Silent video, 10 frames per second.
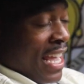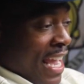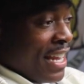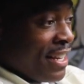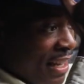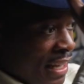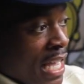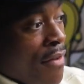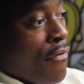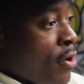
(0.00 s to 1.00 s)
and
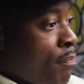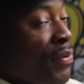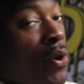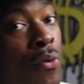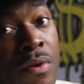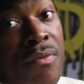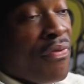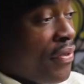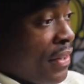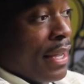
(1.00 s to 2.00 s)
delivered
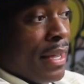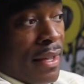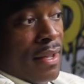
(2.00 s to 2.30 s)
beautifully.